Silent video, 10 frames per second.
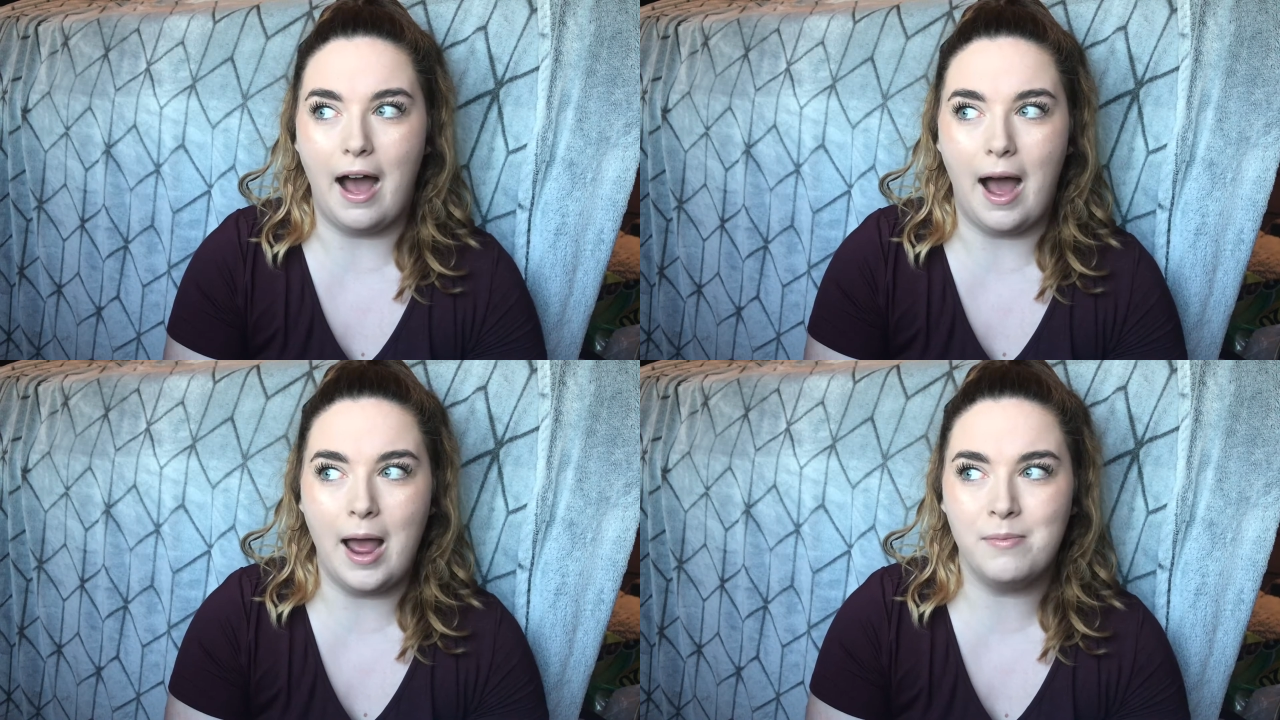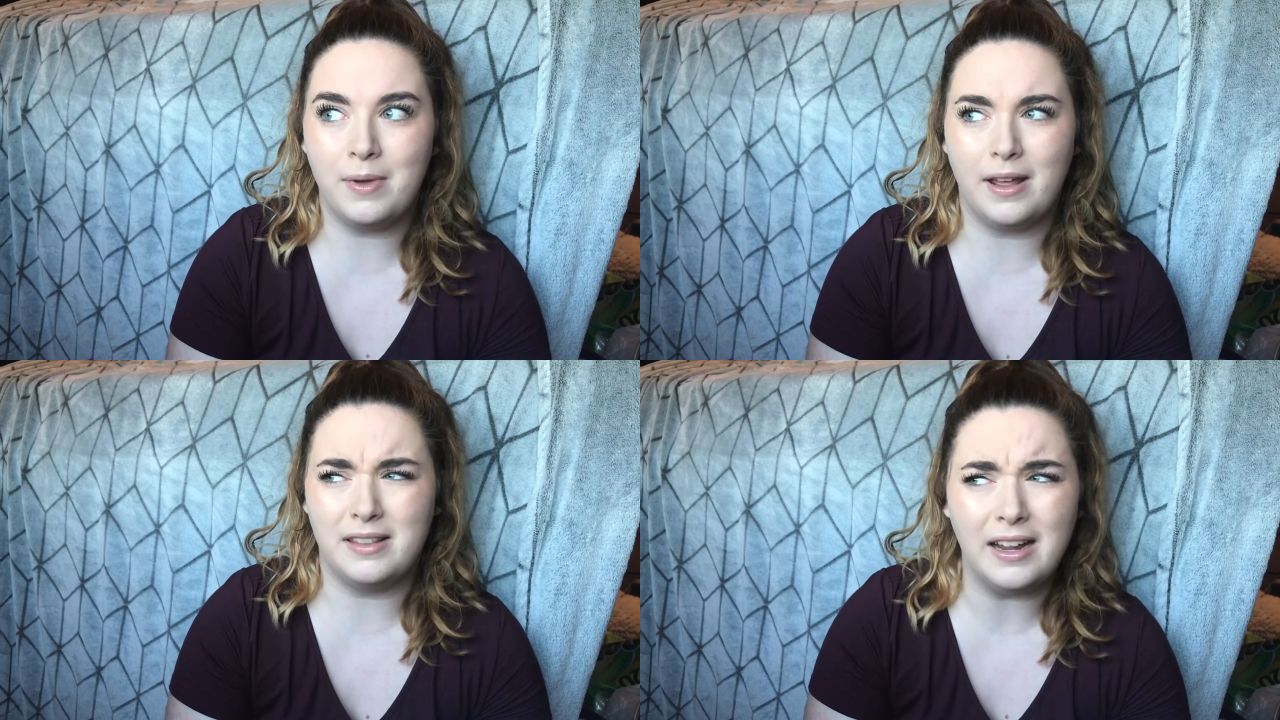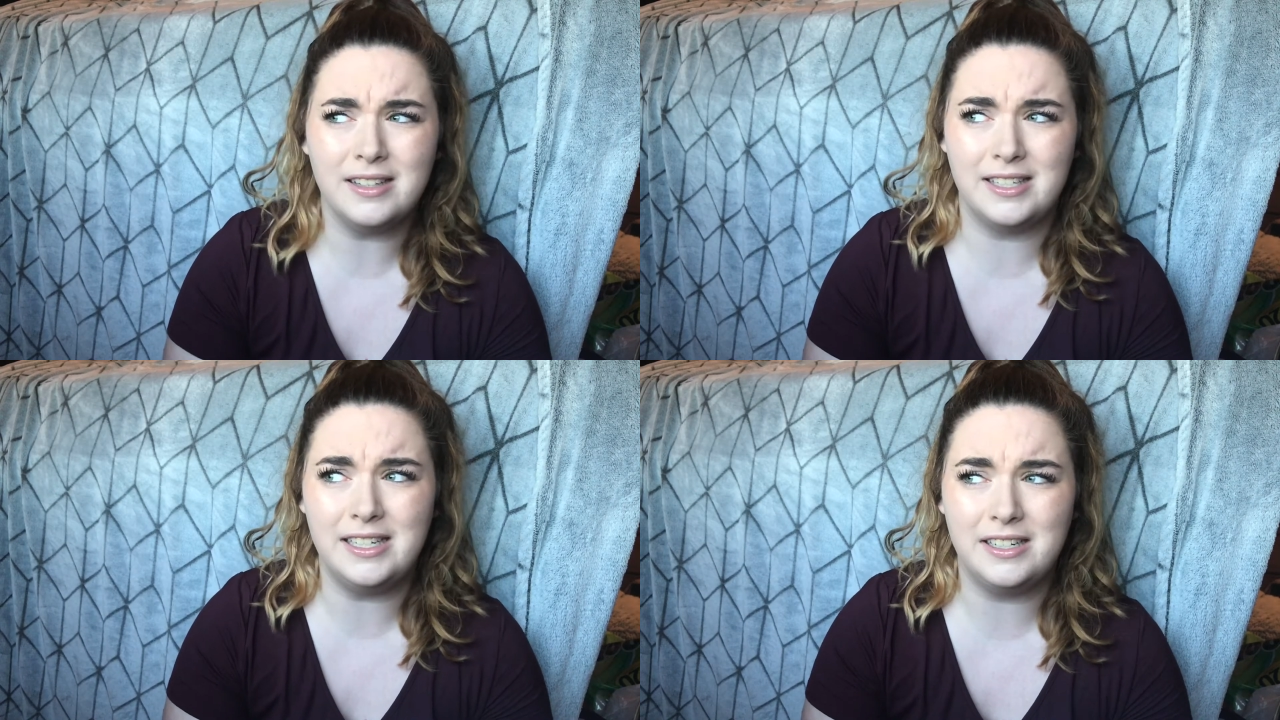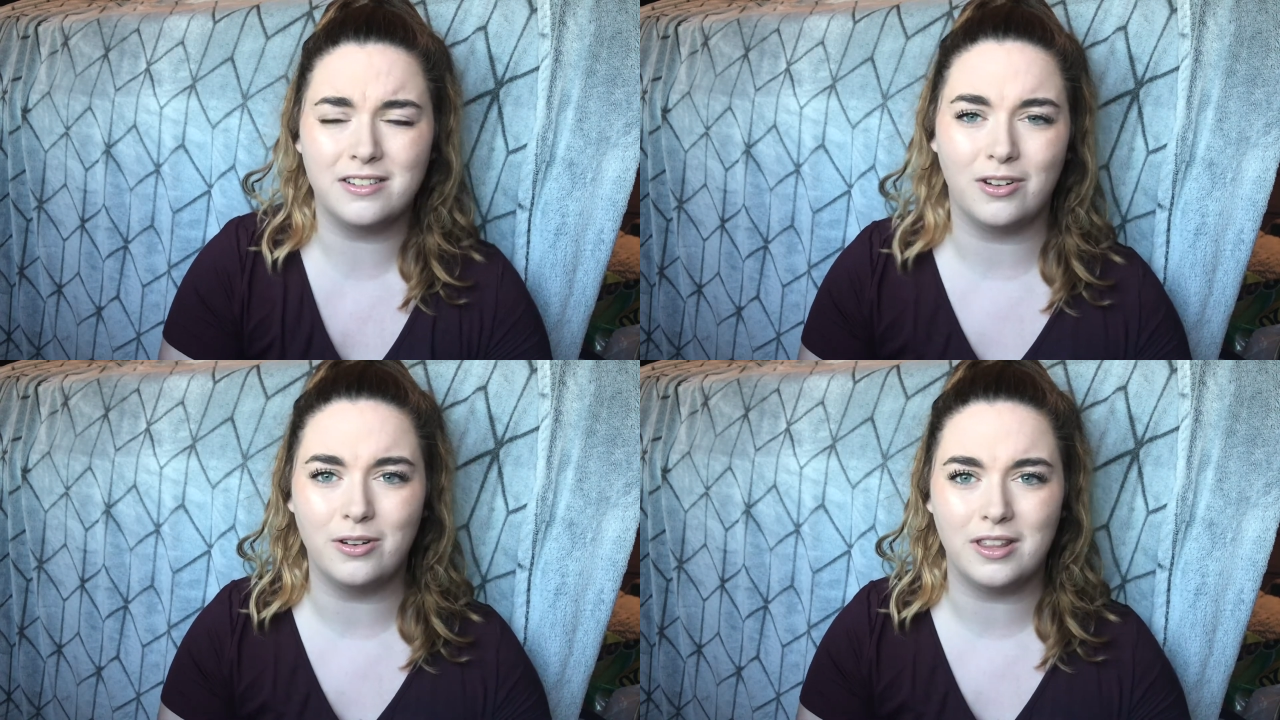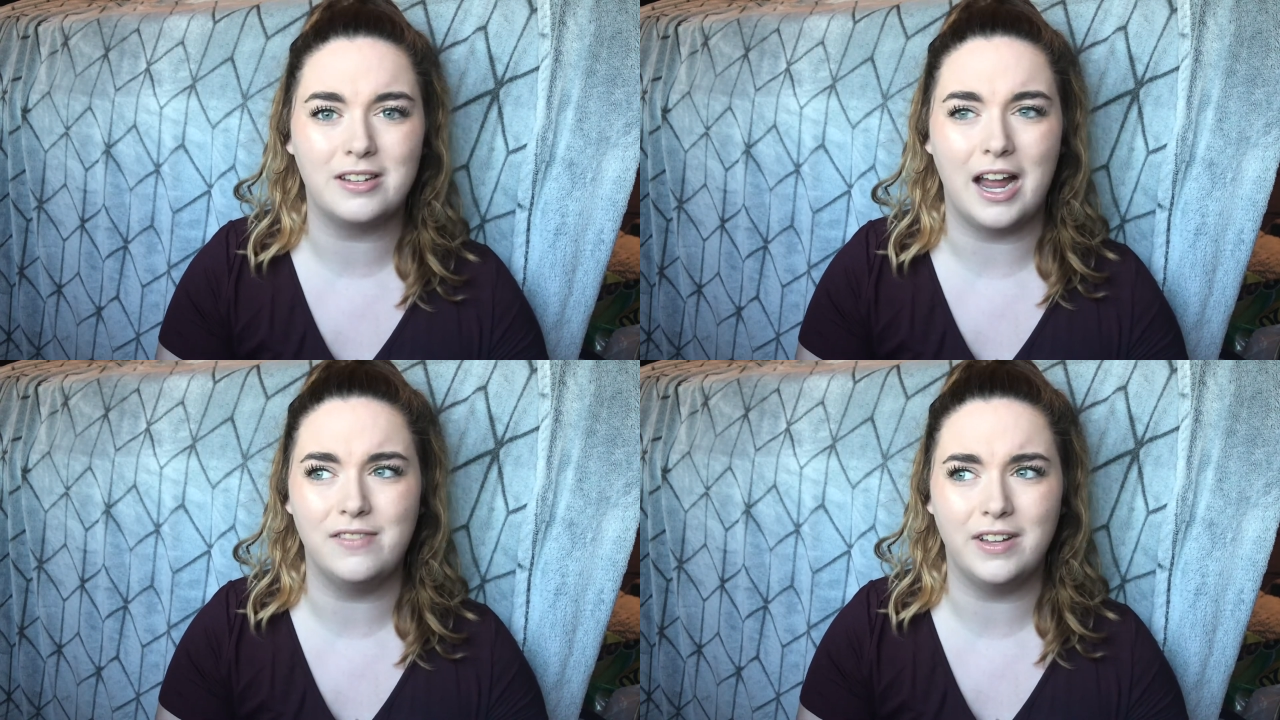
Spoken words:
I'm 19 years old at the time.